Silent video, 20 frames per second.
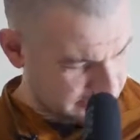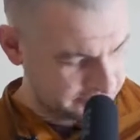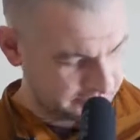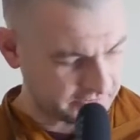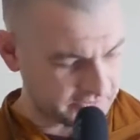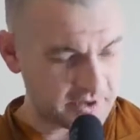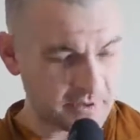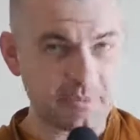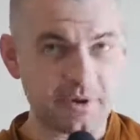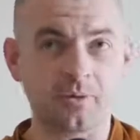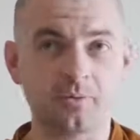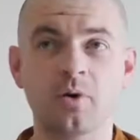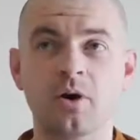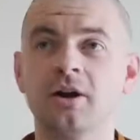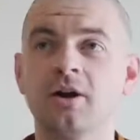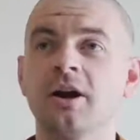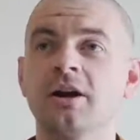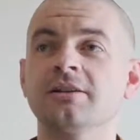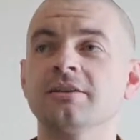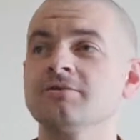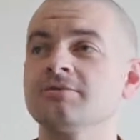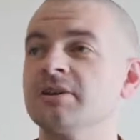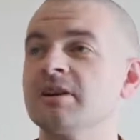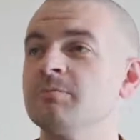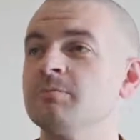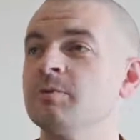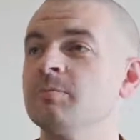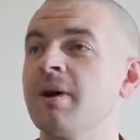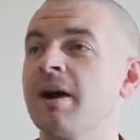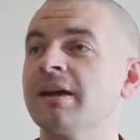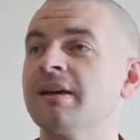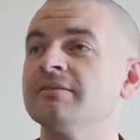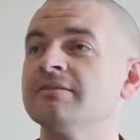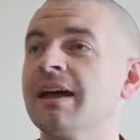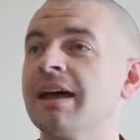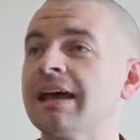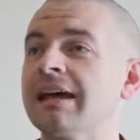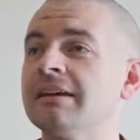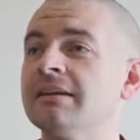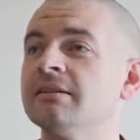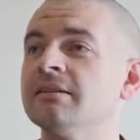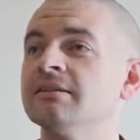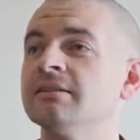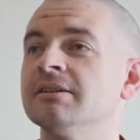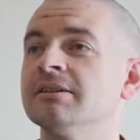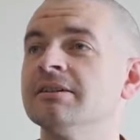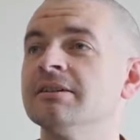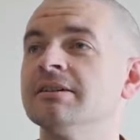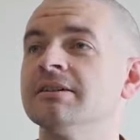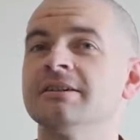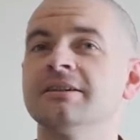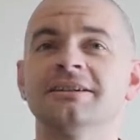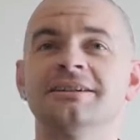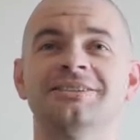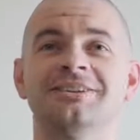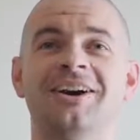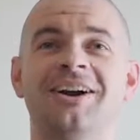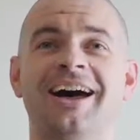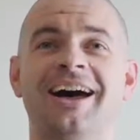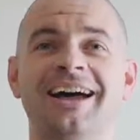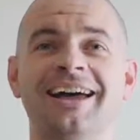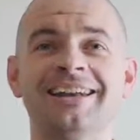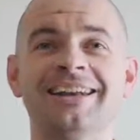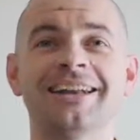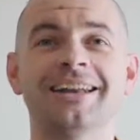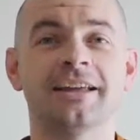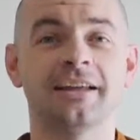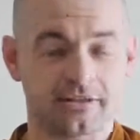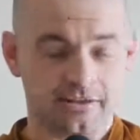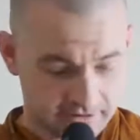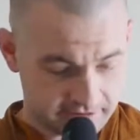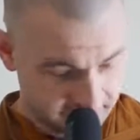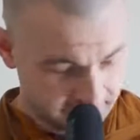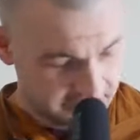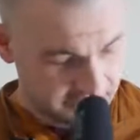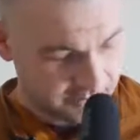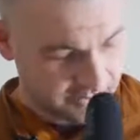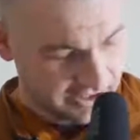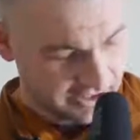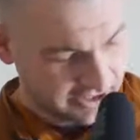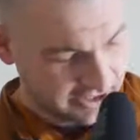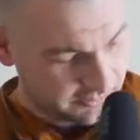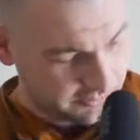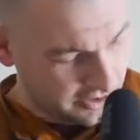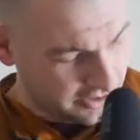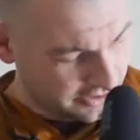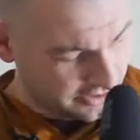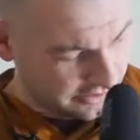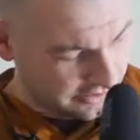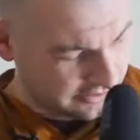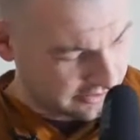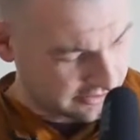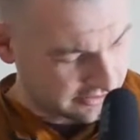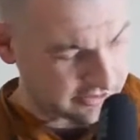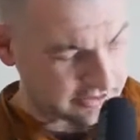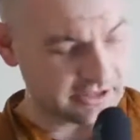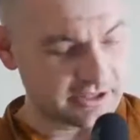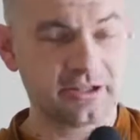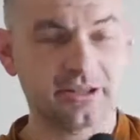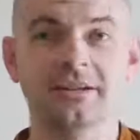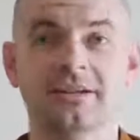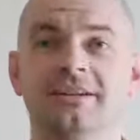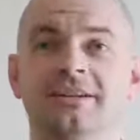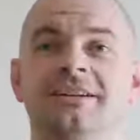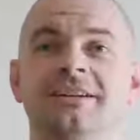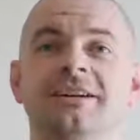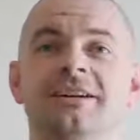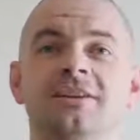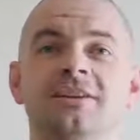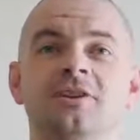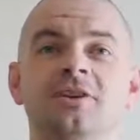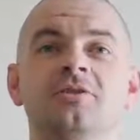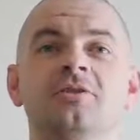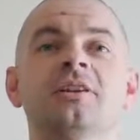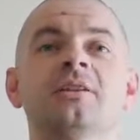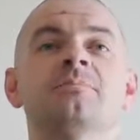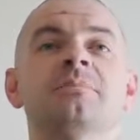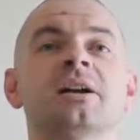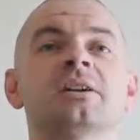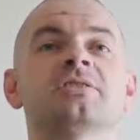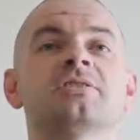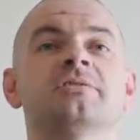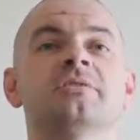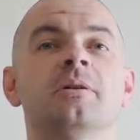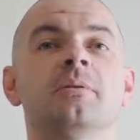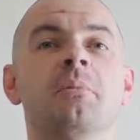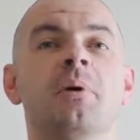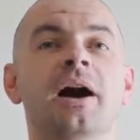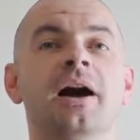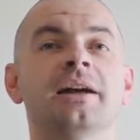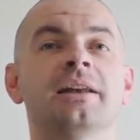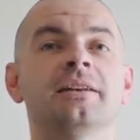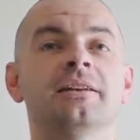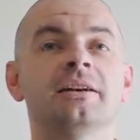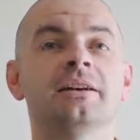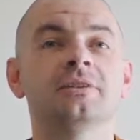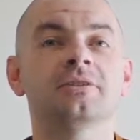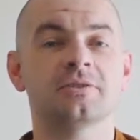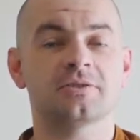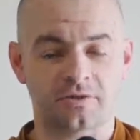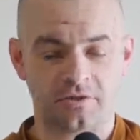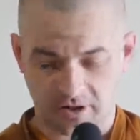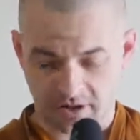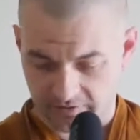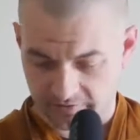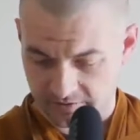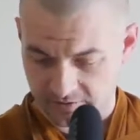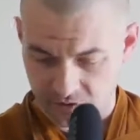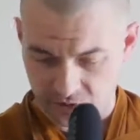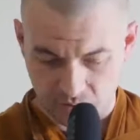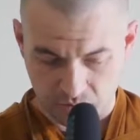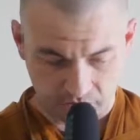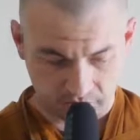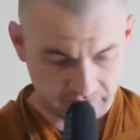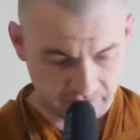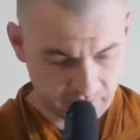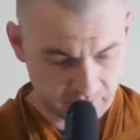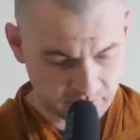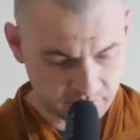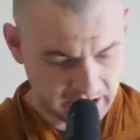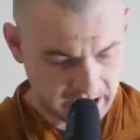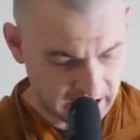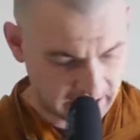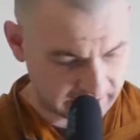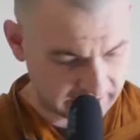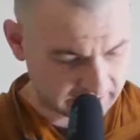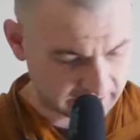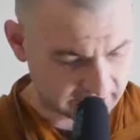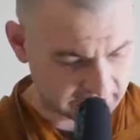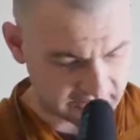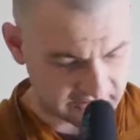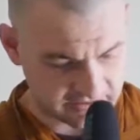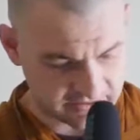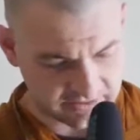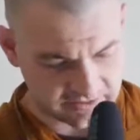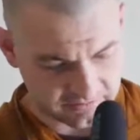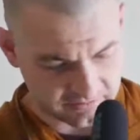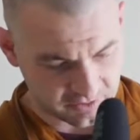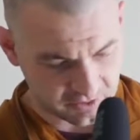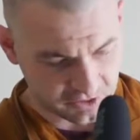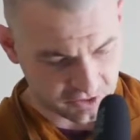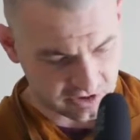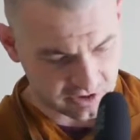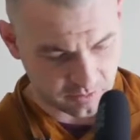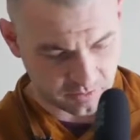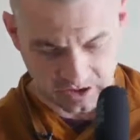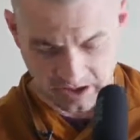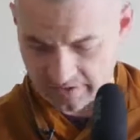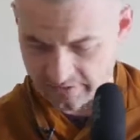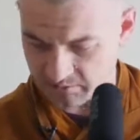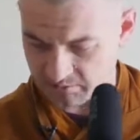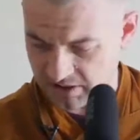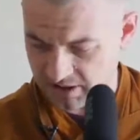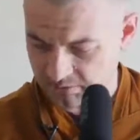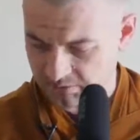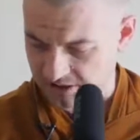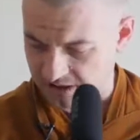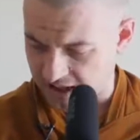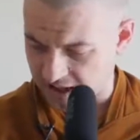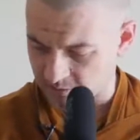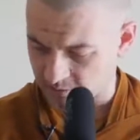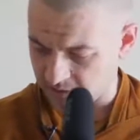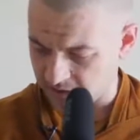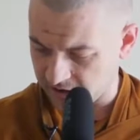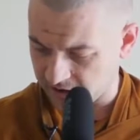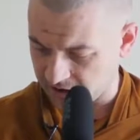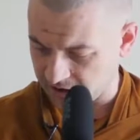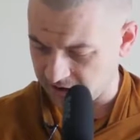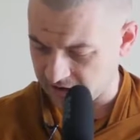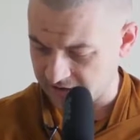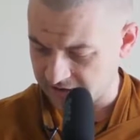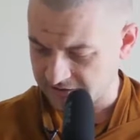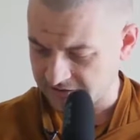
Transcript: No matter what kind of dream you may have had, right? You wake up, oh, you don't need much of a reminder. It's a kind of a uniform colour. It's usually what other people aren't wearing.